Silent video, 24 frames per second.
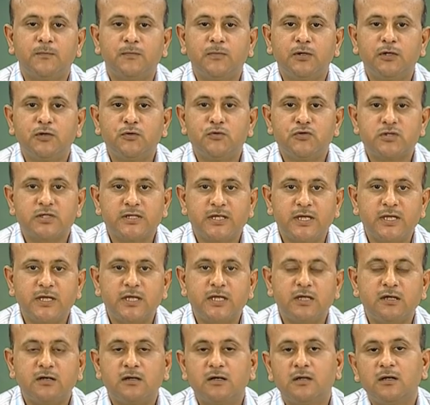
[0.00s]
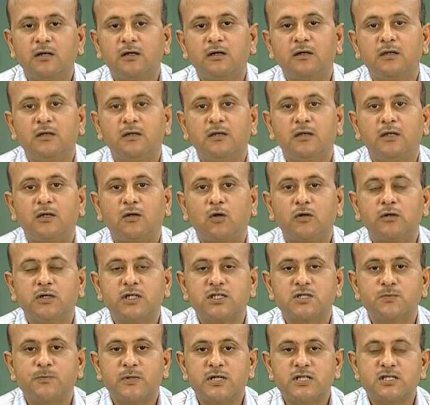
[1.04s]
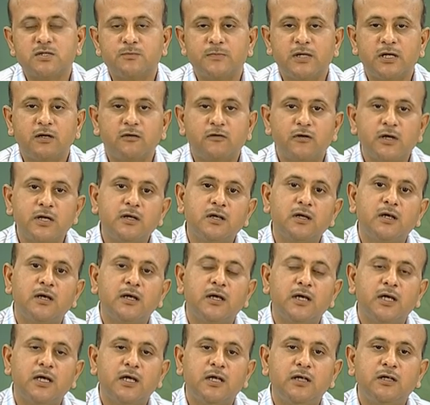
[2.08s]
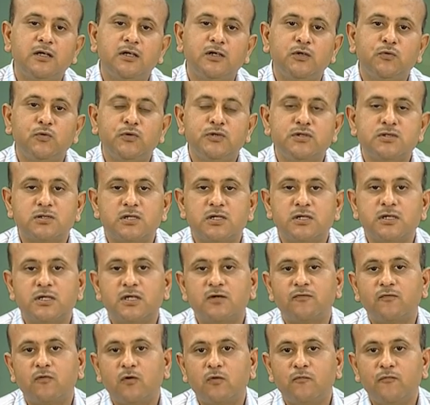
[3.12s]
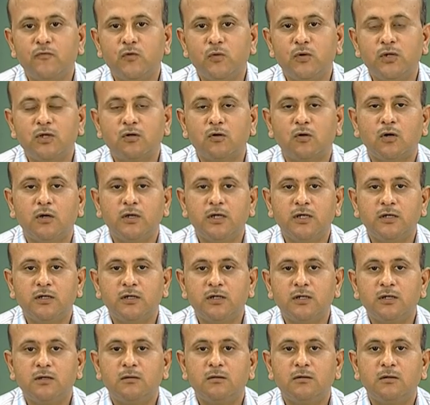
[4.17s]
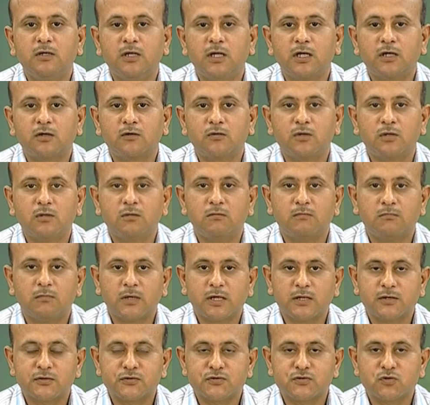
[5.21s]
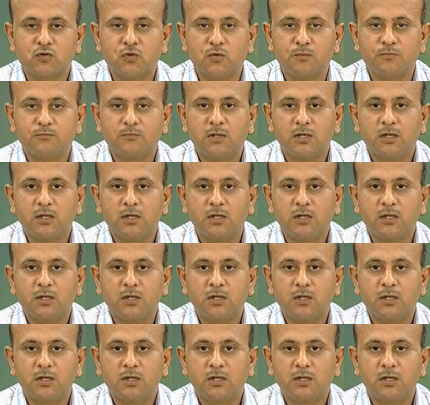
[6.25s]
you stain it on the specimen grid and you insert it for viewing in the electron microscope.